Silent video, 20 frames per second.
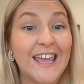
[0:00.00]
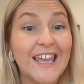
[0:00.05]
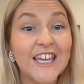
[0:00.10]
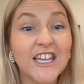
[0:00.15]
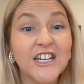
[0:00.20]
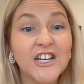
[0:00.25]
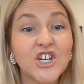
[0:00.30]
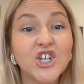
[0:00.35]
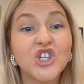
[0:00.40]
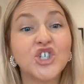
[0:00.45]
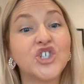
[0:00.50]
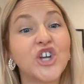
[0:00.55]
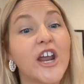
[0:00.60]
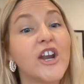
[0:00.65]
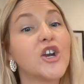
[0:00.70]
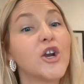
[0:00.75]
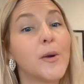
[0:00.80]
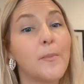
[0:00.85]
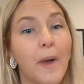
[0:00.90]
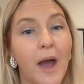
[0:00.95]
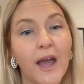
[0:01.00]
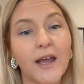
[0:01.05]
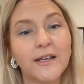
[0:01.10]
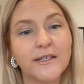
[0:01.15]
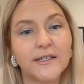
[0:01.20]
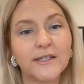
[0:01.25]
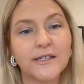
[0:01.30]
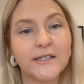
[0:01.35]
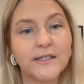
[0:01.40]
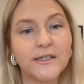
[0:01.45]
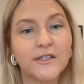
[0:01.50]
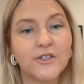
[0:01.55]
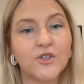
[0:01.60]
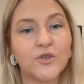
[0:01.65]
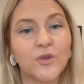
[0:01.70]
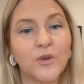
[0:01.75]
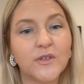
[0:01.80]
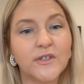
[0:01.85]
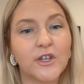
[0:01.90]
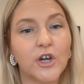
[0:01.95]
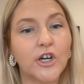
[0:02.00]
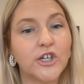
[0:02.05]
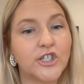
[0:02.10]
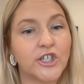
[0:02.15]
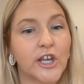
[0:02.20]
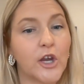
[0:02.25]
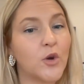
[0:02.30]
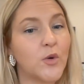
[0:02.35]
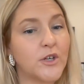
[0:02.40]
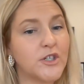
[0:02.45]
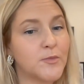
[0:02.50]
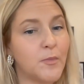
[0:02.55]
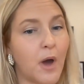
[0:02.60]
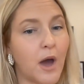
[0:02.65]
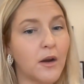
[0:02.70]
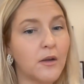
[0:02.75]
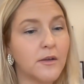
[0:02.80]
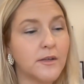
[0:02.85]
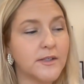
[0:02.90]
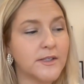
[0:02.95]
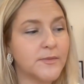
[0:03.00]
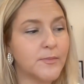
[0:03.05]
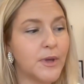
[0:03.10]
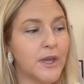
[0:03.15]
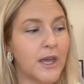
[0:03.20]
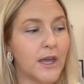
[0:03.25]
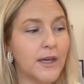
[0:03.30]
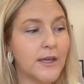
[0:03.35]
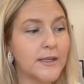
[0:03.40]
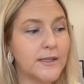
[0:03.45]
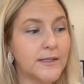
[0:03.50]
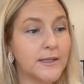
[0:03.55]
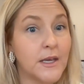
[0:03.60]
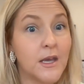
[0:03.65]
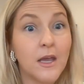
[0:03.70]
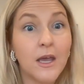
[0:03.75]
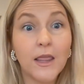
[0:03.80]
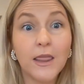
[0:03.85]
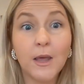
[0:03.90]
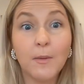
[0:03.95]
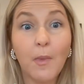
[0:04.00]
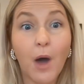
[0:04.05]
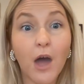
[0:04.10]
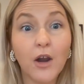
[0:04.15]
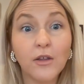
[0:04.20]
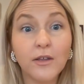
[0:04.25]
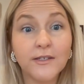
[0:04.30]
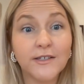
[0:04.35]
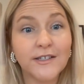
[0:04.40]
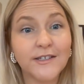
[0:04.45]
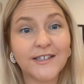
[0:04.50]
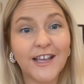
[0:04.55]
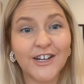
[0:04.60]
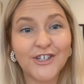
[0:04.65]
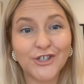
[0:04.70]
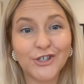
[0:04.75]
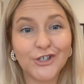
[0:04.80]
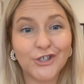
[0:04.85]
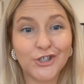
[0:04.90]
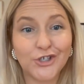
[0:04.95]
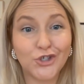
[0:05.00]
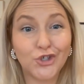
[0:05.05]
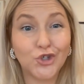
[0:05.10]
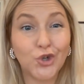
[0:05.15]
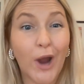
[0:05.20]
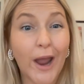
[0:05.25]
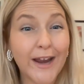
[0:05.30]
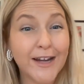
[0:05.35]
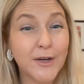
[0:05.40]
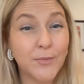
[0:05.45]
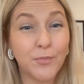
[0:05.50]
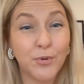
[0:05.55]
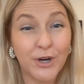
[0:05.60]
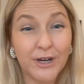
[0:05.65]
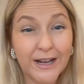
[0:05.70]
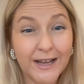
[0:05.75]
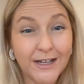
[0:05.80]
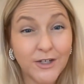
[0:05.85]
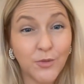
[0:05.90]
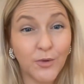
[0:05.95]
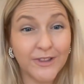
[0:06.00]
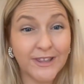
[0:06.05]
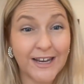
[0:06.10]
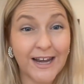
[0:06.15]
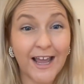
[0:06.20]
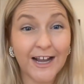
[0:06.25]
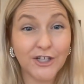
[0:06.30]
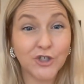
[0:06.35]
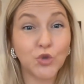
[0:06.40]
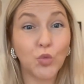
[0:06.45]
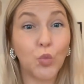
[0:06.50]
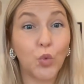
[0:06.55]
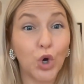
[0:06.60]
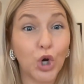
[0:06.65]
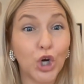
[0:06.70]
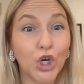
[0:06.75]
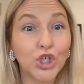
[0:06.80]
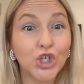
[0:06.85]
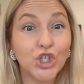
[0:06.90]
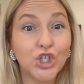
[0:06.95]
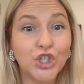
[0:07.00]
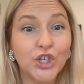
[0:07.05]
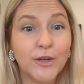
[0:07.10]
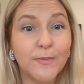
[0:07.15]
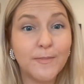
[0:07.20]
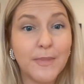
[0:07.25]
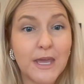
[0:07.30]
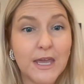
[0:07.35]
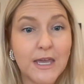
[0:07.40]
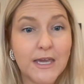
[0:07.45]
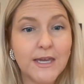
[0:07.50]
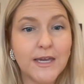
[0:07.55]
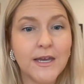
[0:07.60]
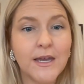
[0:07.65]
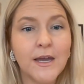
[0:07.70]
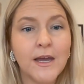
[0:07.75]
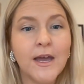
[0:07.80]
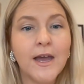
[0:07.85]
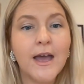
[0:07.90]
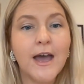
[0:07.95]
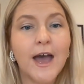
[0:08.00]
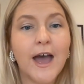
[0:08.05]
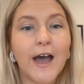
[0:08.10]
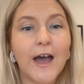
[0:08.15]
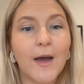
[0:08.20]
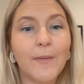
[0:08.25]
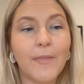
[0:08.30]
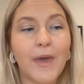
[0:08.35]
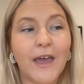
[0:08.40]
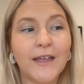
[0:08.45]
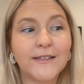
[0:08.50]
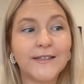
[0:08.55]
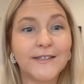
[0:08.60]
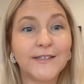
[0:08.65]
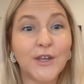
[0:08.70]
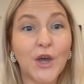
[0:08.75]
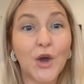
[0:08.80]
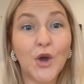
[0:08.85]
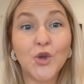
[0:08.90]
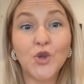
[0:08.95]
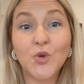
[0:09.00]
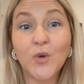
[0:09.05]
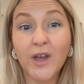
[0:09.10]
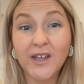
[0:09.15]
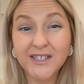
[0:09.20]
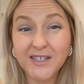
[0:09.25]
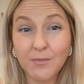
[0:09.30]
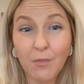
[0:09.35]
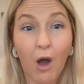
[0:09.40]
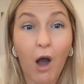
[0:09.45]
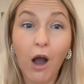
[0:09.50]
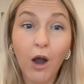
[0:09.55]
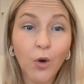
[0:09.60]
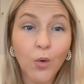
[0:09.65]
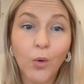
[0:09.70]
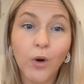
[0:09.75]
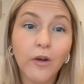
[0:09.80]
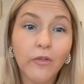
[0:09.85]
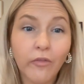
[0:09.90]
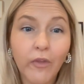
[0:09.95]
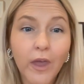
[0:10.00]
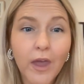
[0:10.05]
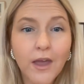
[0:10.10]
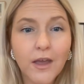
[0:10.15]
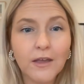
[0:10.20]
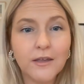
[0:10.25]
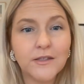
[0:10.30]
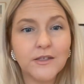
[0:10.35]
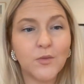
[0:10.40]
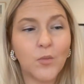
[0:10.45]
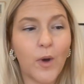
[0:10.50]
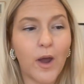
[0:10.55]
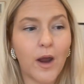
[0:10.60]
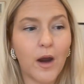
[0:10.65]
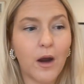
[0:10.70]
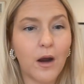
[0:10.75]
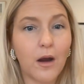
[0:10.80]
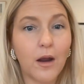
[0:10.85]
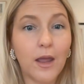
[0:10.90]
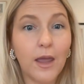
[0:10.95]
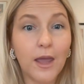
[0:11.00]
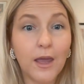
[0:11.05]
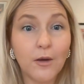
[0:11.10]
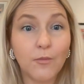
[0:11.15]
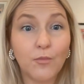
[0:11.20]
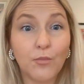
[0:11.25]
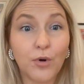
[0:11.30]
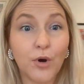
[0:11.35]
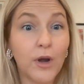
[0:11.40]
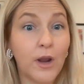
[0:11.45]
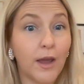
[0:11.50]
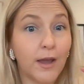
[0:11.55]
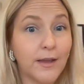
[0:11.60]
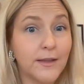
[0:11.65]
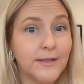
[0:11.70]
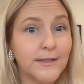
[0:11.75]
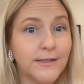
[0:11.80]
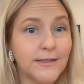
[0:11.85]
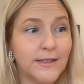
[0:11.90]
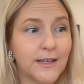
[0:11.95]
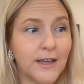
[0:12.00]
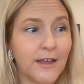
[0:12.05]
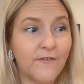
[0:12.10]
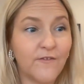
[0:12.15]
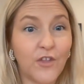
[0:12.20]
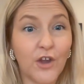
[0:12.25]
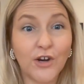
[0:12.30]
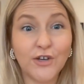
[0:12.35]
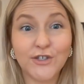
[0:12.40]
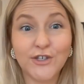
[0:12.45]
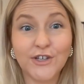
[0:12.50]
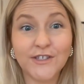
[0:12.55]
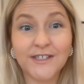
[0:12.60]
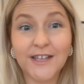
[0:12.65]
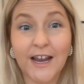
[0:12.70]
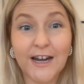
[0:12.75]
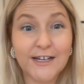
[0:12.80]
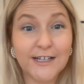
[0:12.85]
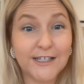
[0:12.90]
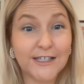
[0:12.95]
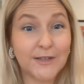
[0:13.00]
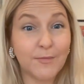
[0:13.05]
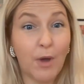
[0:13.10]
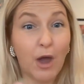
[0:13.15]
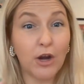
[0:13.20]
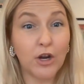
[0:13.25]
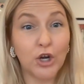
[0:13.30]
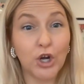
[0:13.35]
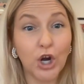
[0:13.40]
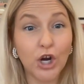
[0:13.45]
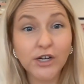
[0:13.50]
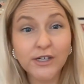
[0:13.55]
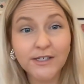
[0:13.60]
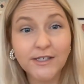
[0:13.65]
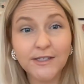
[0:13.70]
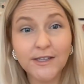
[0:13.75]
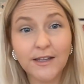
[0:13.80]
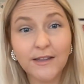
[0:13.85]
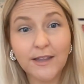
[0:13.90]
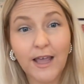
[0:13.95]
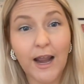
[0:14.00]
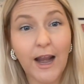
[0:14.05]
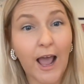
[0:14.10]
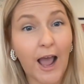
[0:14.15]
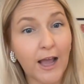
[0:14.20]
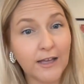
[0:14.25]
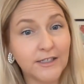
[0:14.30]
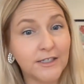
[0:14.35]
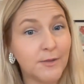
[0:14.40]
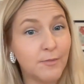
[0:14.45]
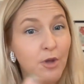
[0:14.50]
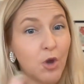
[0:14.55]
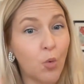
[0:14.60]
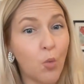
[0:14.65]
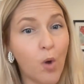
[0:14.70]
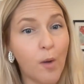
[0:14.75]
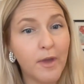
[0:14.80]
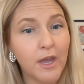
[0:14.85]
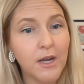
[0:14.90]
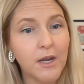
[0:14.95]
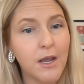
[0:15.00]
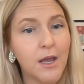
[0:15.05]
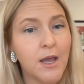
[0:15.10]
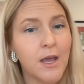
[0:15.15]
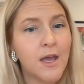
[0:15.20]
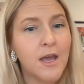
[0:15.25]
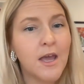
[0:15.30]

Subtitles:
in gender biases to those large language models because the model is essentially just trying to predict what the next word should be. And so you get some awkward things where it predicts if there's a sentence about a nurse that has to be a woman.